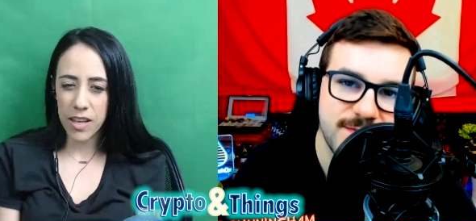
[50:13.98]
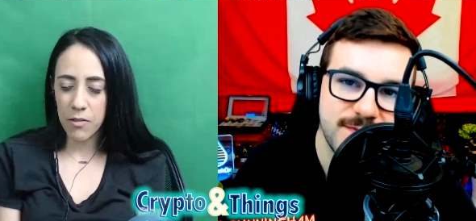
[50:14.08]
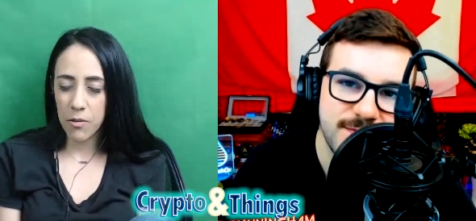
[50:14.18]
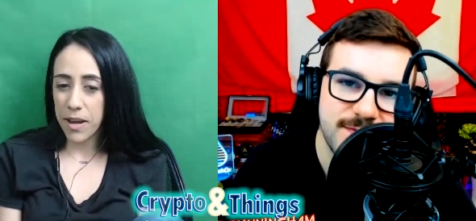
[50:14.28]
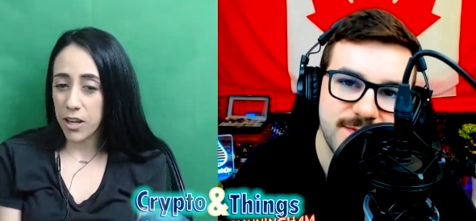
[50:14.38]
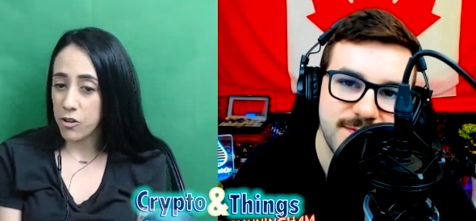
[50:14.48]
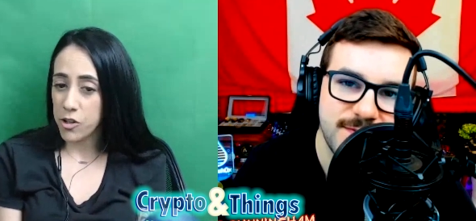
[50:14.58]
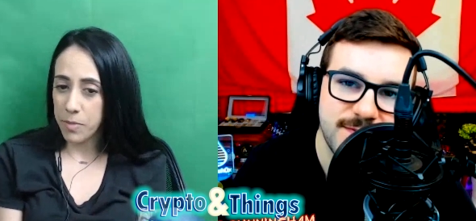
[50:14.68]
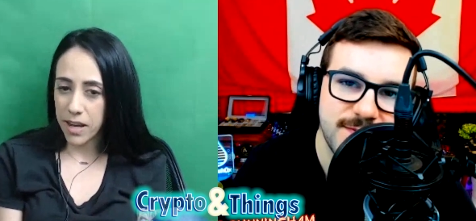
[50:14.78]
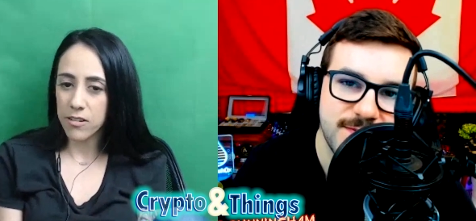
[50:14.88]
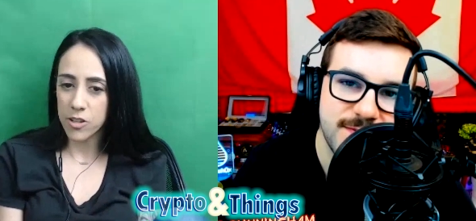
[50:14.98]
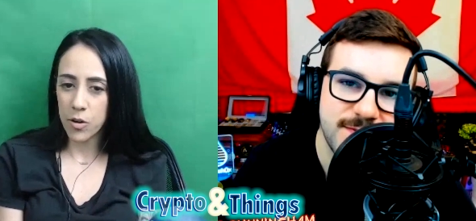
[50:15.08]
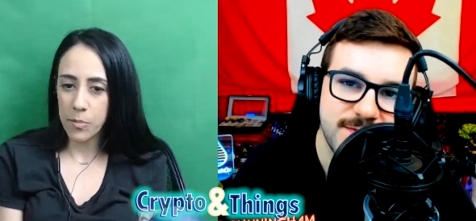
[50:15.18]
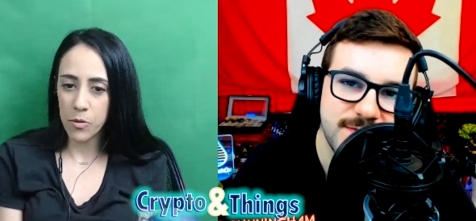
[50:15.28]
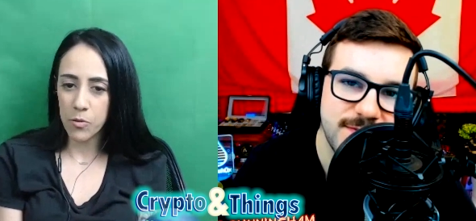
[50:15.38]
Speaker 1: even my YouTube handle is
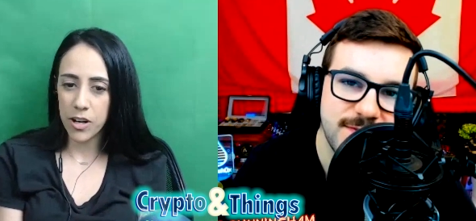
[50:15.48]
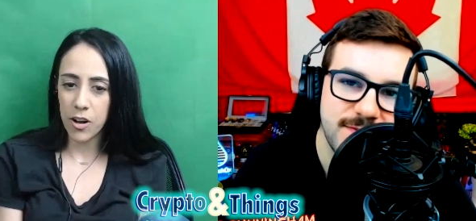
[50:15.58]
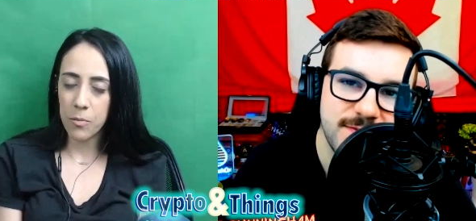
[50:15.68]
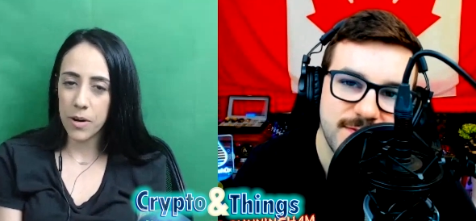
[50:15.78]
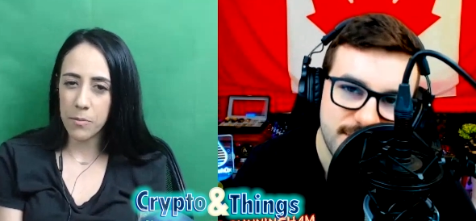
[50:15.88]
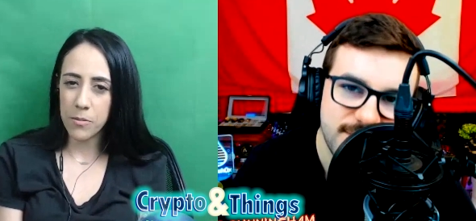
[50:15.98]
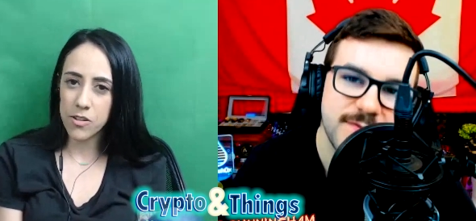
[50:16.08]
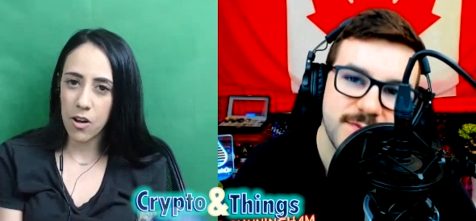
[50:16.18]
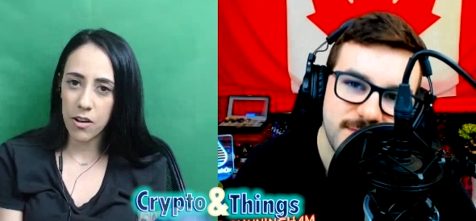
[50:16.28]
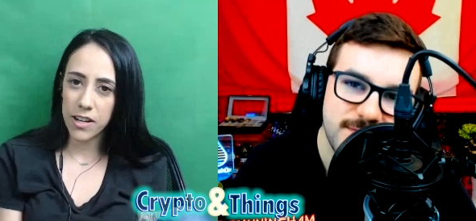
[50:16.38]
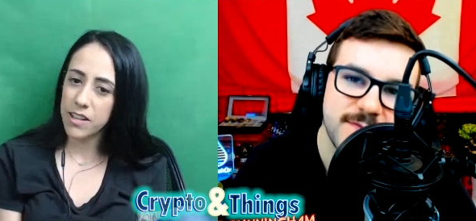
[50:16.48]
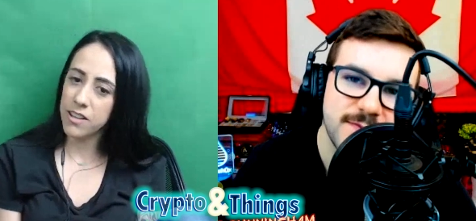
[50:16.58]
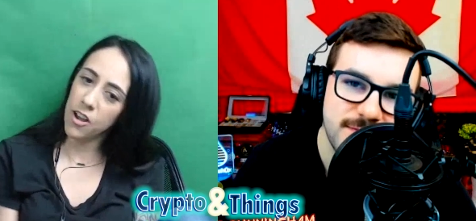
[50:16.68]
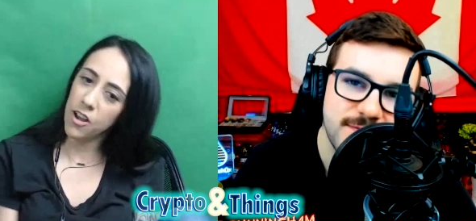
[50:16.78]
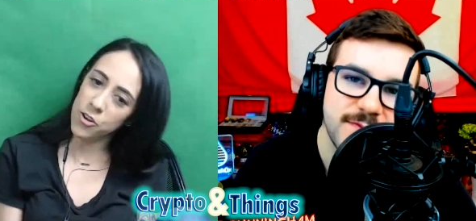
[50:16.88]
Crypto Wendy O, but I'm just calling
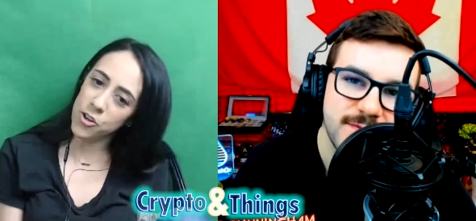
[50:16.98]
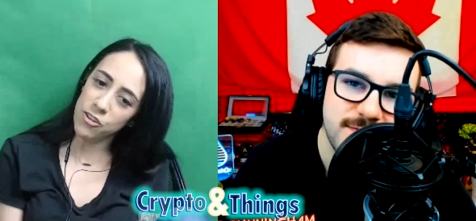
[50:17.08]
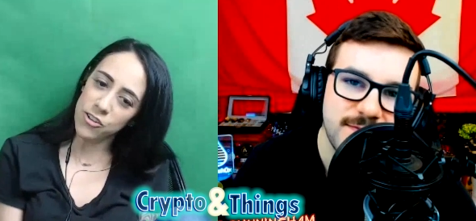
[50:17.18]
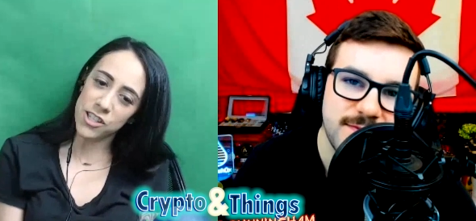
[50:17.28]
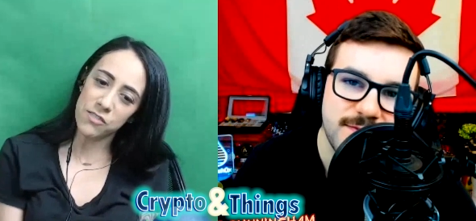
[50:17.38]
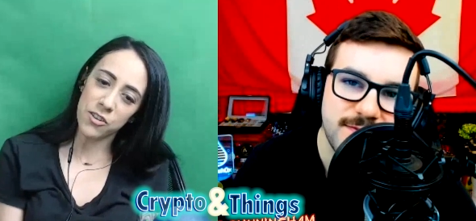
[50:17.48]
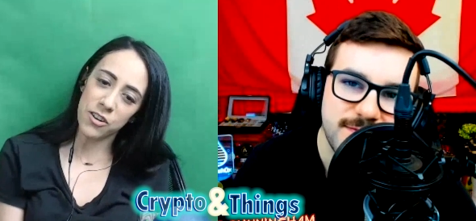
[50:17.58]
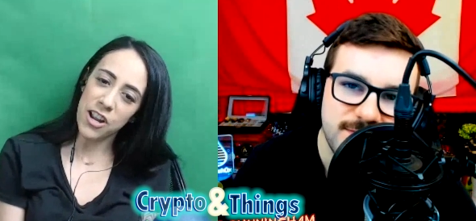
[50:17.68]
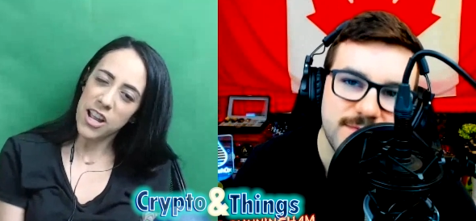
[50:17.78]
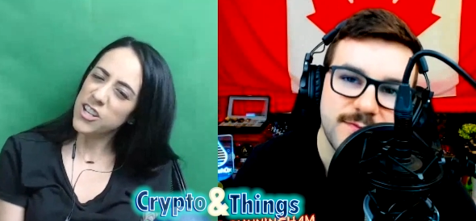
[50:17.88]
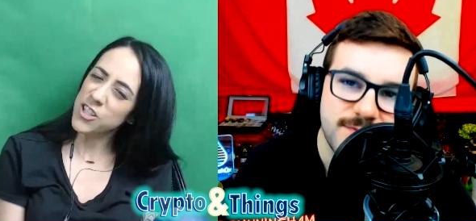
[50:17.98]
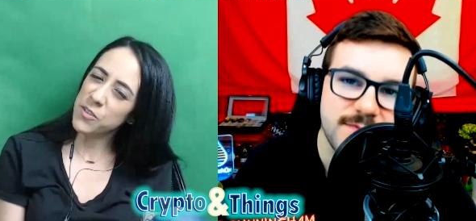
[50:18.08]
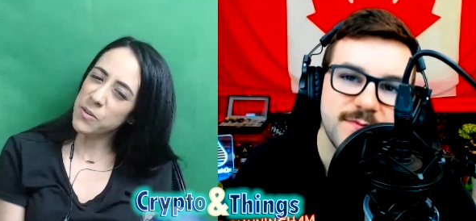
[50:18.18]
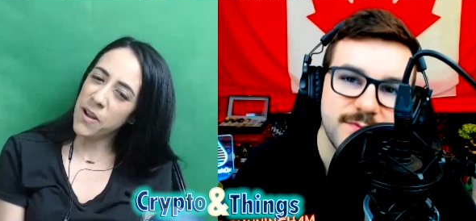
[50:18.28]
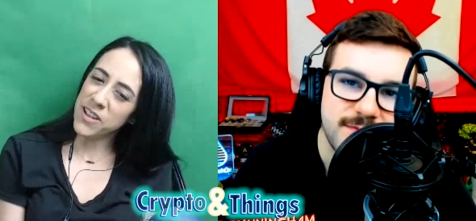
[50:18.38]
it the O Show just for just
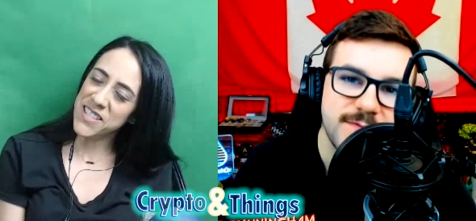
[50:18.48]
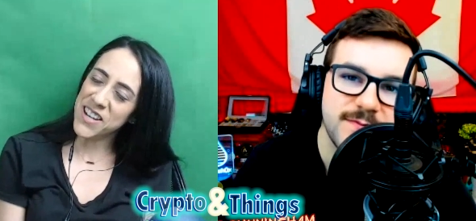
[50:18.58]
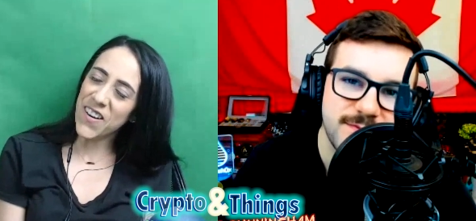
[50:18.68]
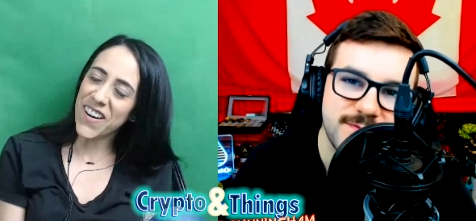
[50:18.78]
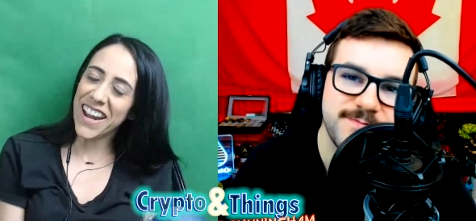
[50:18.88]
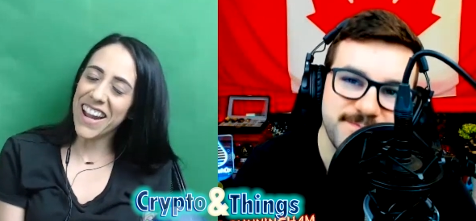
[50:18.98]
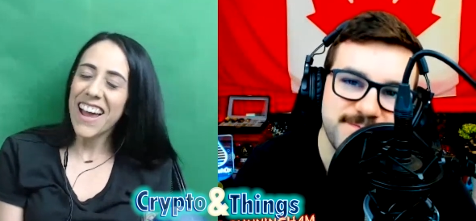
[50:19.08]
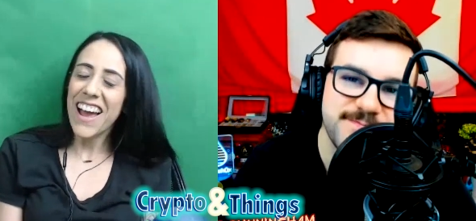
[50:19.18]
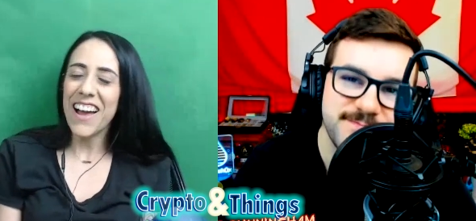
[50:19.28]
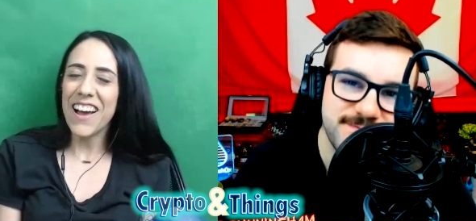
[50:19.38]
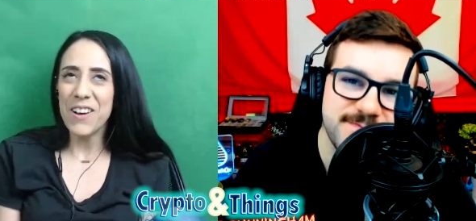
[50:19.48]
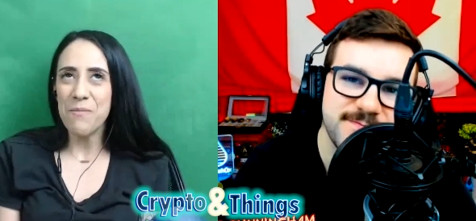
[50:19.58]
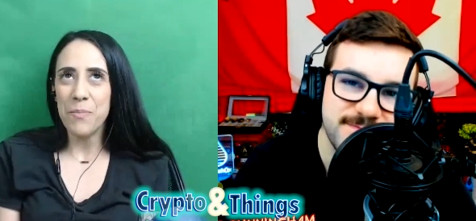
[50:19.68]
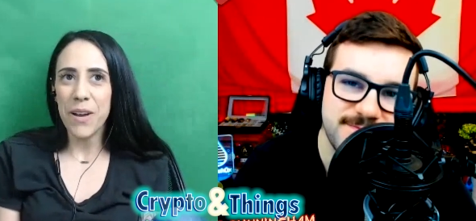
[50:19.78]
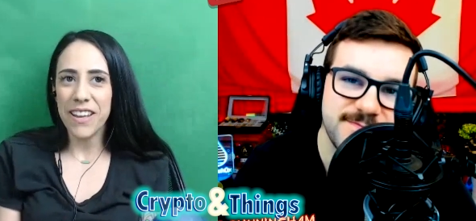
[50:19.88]
for posterity.
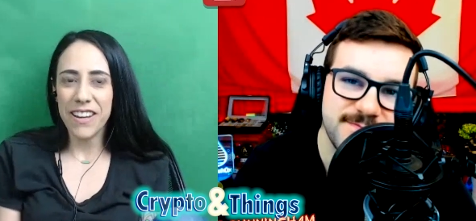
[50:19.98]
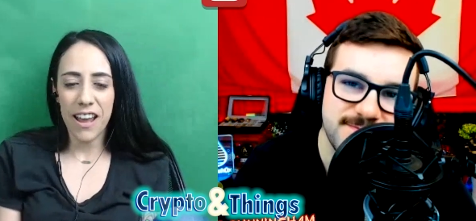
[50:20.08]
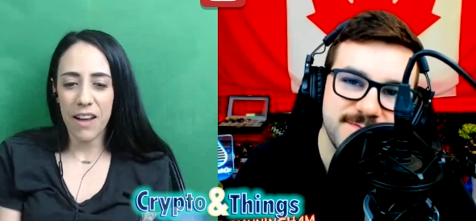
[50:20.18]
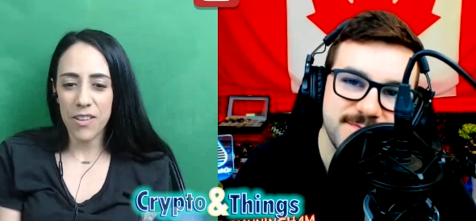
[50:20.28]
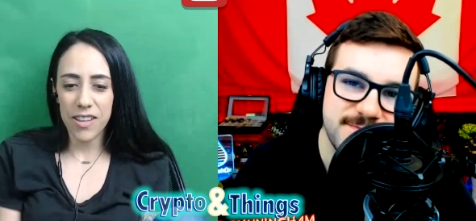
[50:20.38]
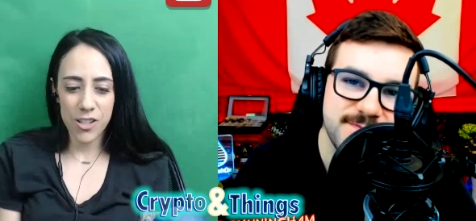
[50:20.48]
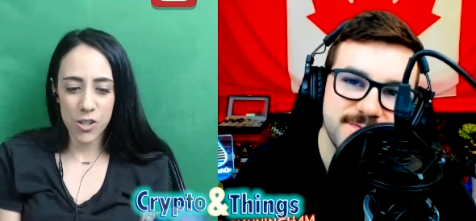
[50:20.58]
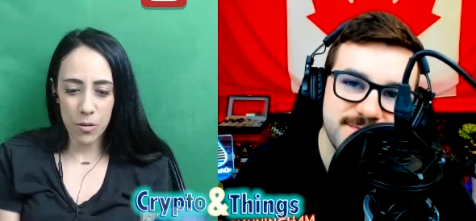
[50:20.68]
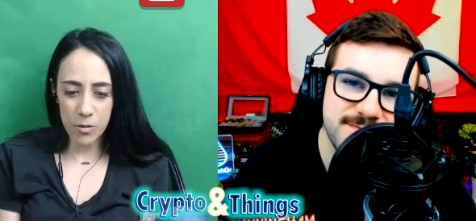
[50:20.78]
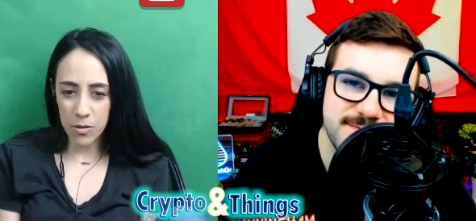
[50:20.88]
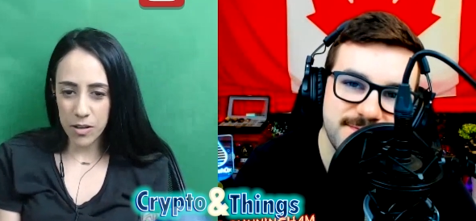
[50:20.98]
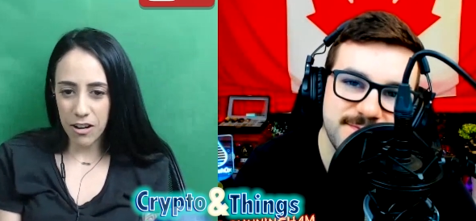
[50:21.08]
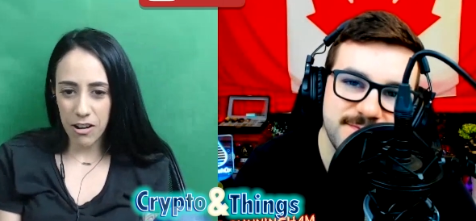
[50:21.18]
Um, but yeah, everything is Crypto Wendy O.